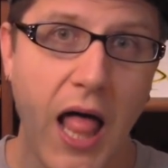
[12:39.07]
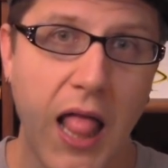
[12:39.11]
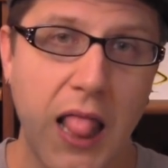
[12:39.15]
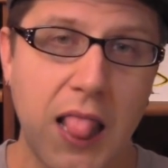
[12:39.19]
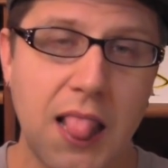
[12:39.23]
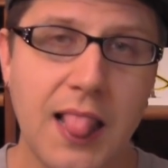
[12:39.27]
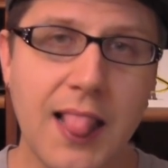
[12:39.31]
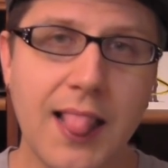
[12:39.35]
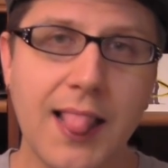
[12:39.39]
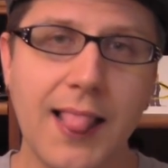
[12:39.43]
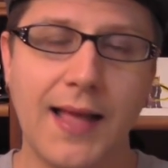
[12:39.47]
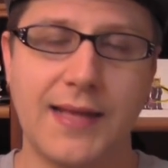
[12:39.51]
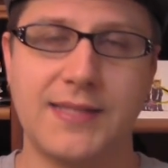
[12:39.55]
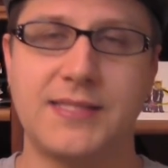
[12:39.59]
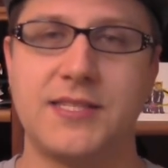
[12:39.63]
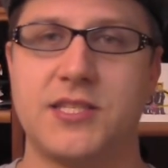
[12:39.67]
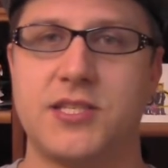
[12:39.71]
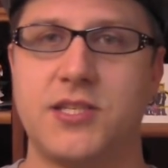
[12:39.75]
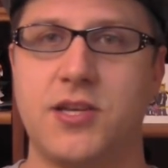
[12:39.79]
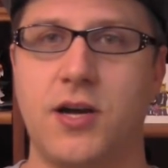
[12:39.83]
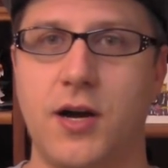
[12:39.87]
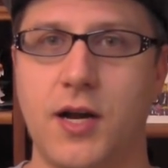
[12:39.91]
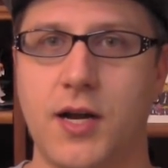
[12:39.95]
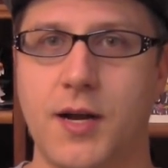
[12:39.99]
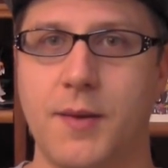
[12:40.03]

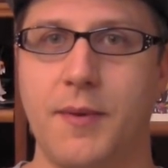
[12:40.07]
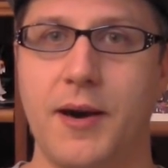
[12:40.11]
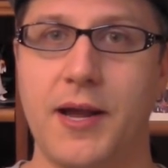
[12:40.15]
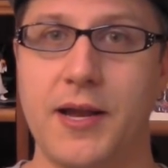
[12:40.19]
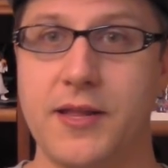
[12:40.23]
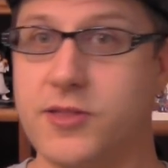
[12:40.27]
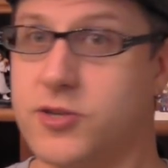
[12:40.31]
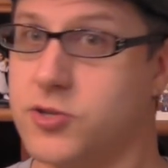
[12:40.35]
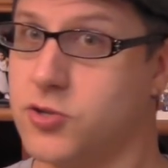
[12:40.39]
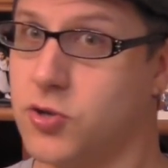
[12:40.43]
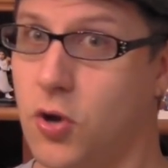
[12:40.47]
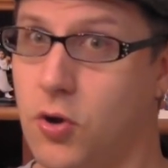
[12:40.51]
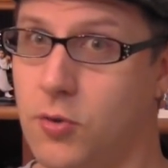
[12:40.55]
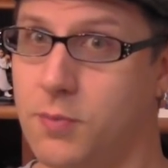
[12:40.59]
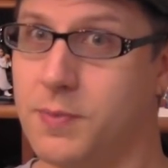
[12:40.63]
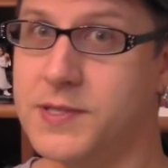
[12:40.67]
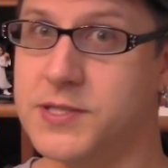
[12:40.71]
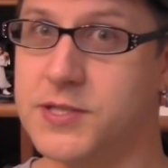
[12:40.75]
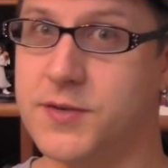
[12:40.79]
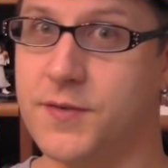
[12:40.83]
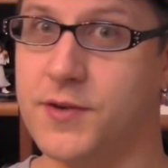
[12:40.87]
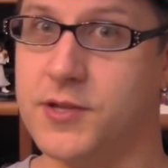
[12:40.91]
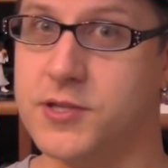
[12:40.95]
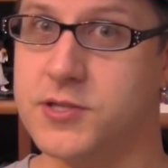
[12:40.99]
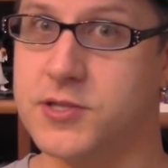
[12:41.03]
Let's talk about it. There's a whole
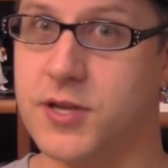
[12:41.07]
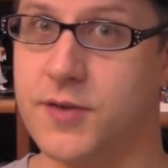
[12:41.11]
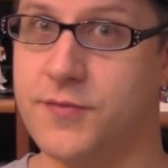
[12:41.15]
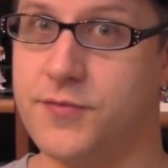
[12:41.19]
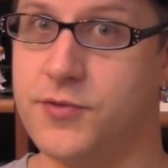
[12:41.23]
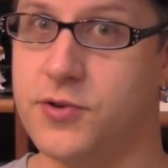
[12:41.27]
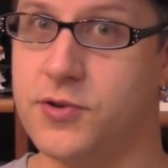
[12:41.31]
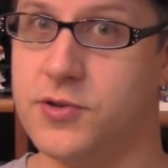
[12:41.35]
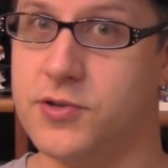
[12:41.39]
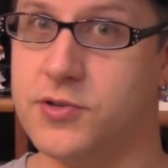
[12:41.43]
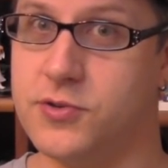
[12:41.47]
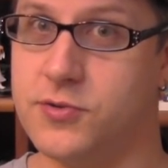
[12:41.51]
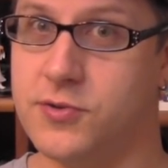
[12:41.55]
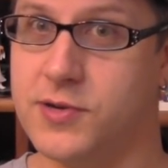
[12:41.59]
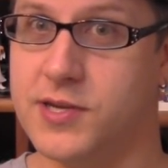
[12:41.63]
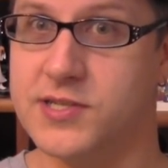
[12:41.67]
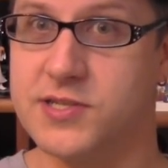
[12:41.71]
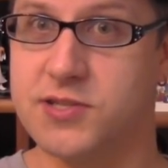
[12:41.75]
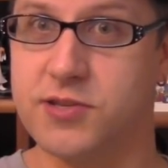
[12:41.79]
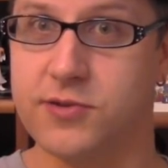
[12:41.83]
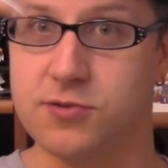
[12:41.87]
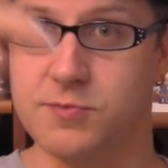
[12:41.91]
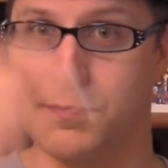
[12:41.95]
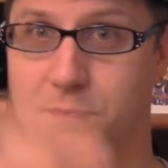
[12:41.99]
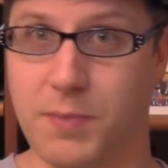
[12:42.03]
bunch of other stuff you can do,
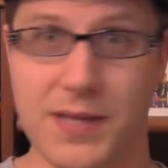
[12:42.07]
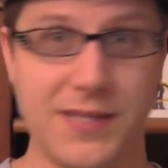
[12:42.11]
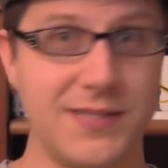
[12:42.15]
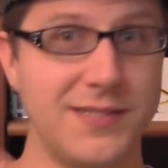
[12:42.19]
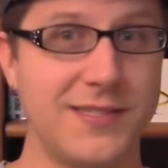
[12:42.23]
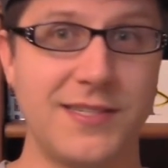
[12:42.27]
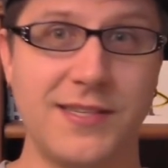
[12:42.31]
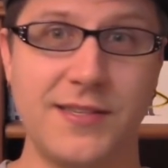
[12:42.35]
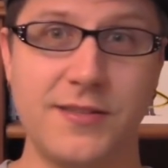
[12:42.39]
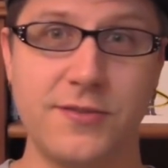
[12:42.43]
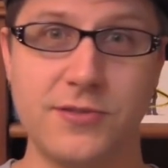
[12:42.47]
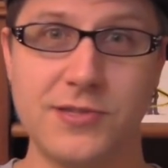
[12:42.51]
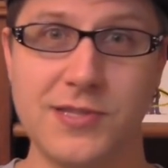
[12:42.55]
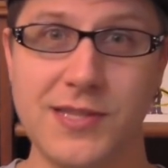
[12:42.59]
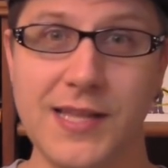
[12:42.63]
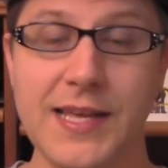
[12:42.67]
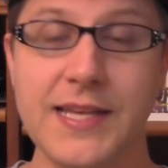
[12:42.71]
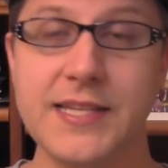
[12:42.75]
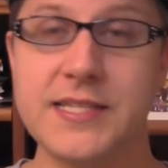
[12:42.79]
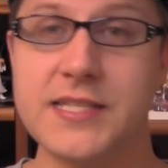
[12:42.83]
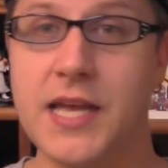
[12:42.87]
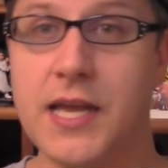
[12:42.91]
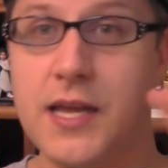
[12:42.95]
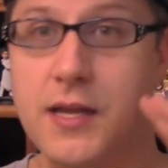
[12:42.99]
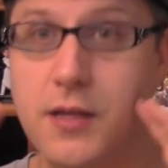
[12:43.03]
because there's buttons and there's
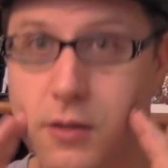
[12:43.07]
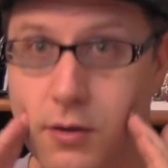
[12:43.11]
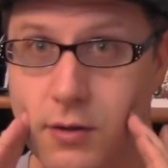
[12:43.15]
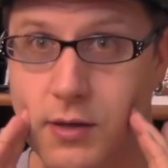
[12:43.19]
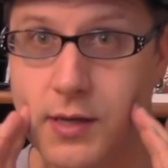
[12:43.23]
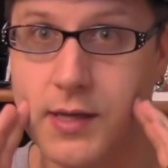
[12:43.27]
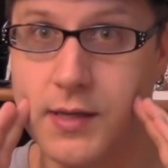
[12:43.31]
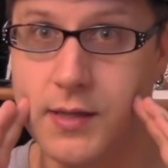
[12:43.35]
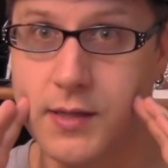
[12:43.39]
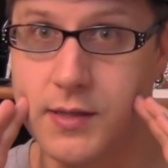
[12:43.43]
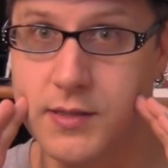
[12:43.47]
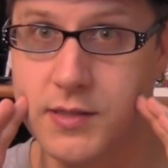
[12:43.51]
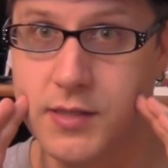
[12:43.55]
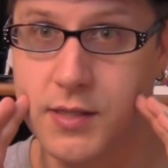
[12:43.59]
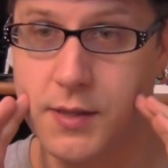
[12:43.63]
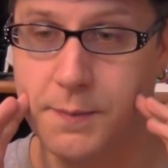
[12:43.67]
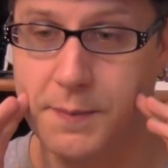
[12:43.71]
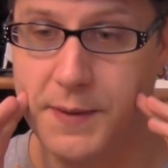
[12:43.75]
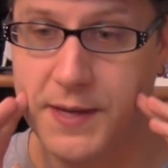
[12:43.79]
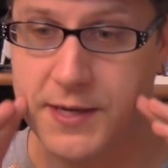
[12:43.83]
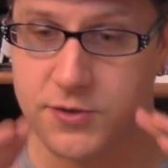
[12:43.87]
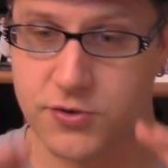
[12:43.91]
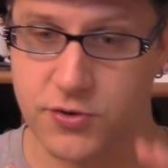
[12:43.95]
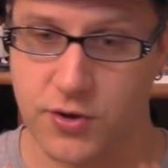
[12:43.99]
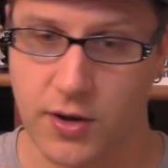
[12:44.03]
links, including a link to
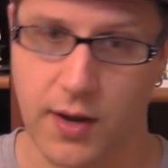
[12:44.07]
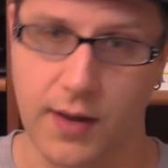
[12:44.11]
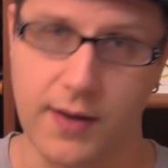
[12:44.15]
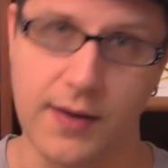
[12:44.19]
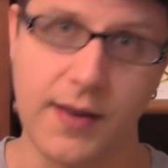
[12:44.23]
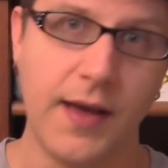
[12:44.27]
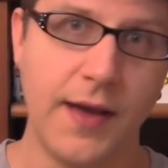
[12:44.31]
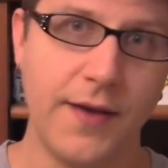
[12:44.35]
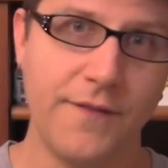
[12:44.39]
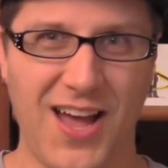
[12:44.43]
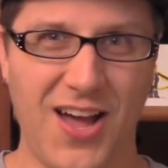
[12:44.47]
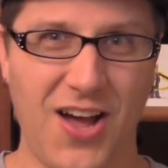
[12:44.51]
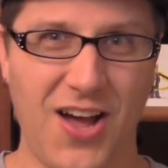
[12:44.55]
the Patreon.